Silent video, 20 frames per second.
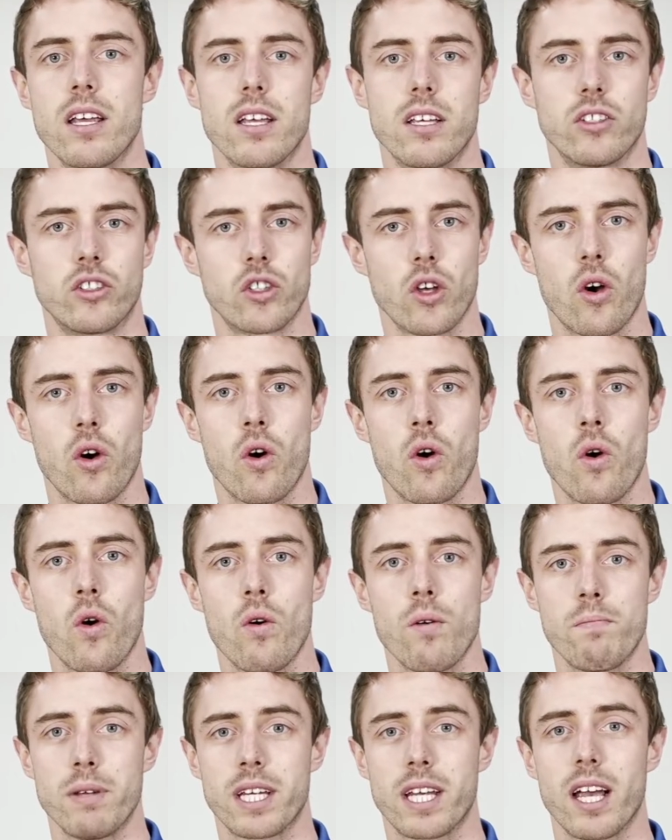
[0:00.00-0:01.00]

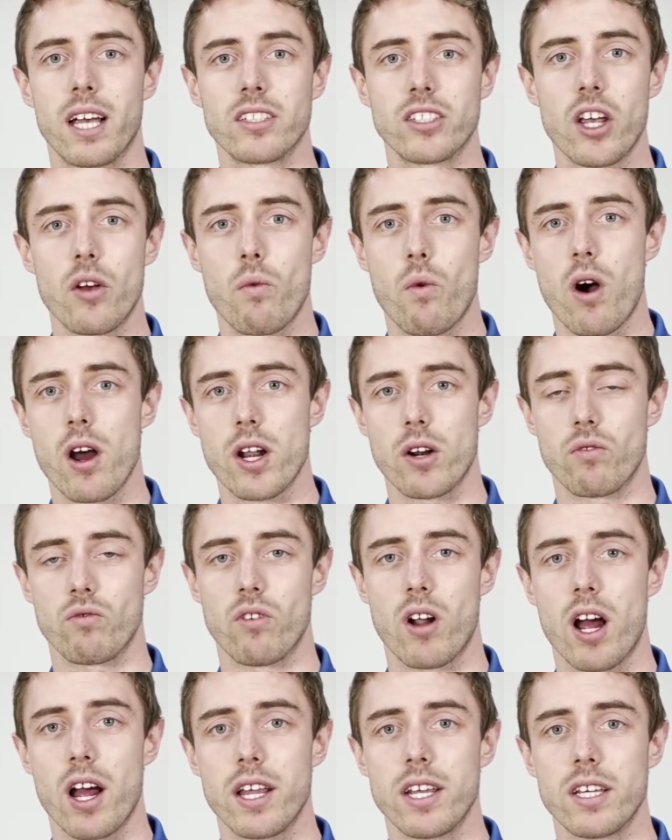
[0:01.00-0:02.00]
So because I want to
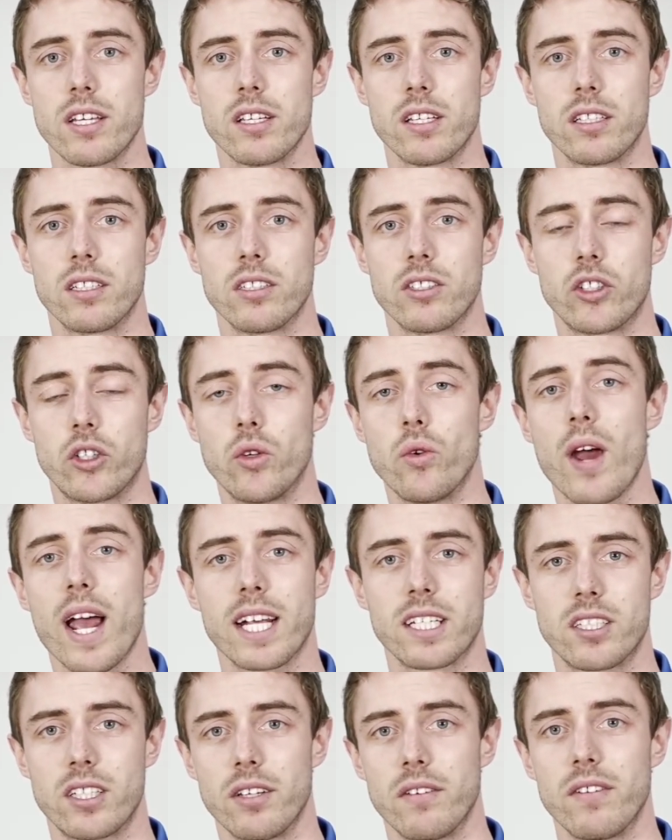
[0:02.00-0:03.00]
run two
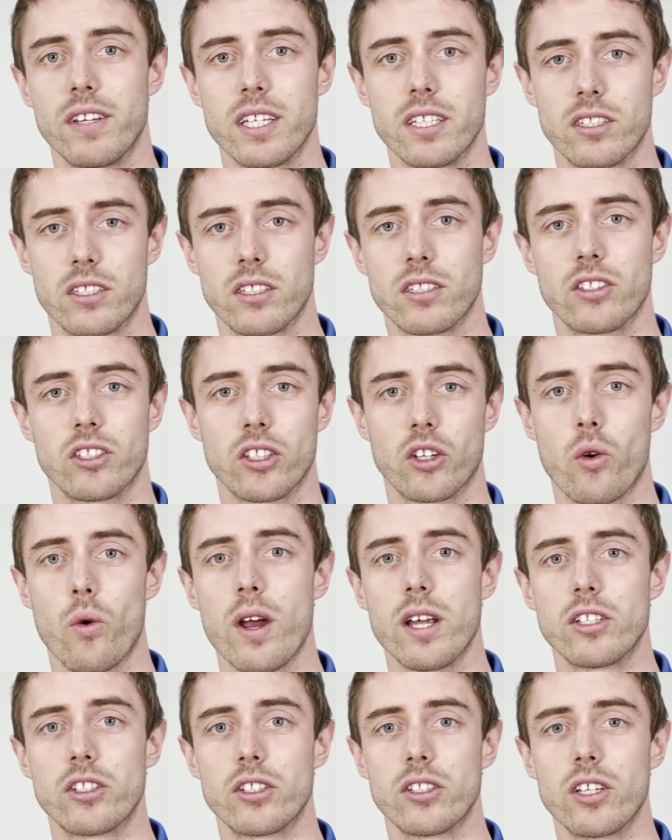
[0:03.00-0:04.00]
activities
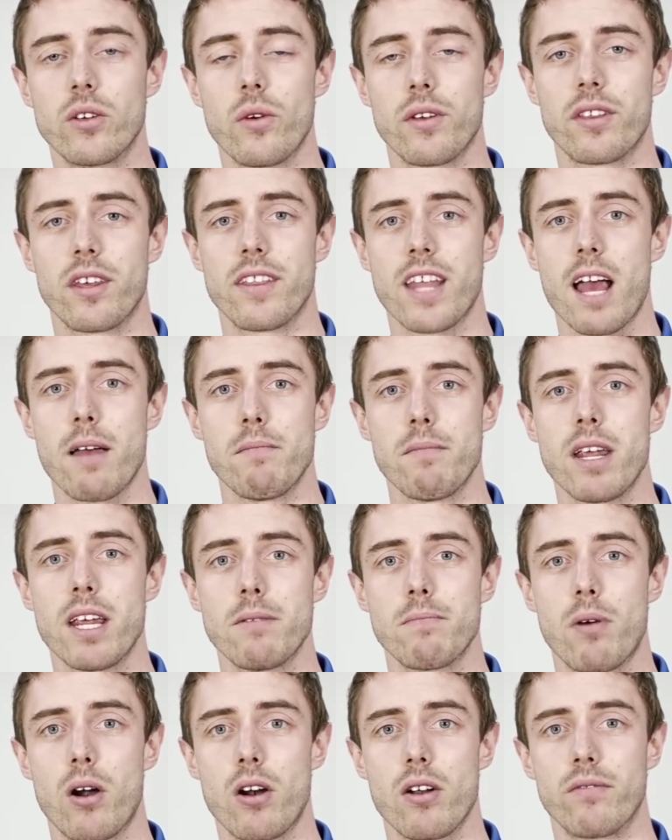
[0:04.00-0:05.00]
sequentially within that main
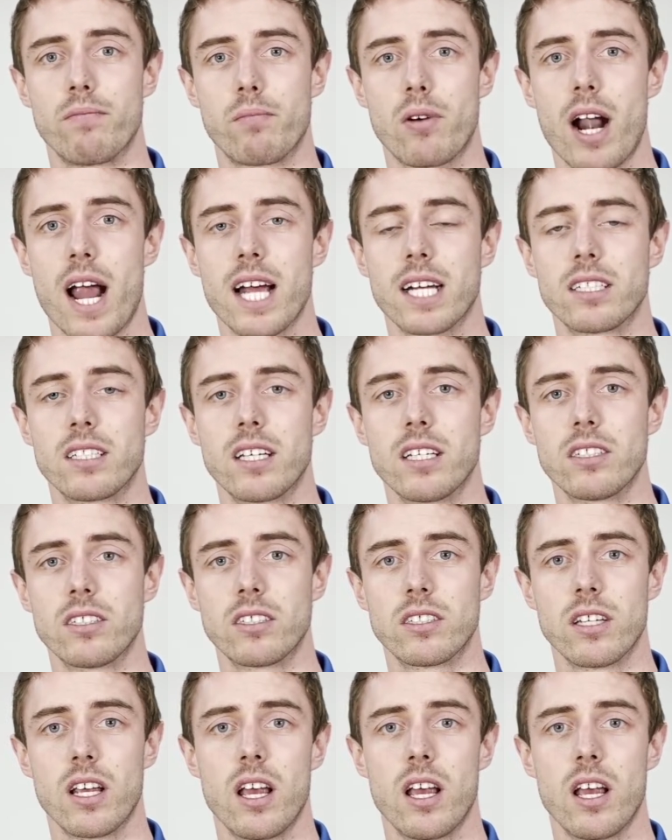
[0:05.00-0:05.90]
part of practice,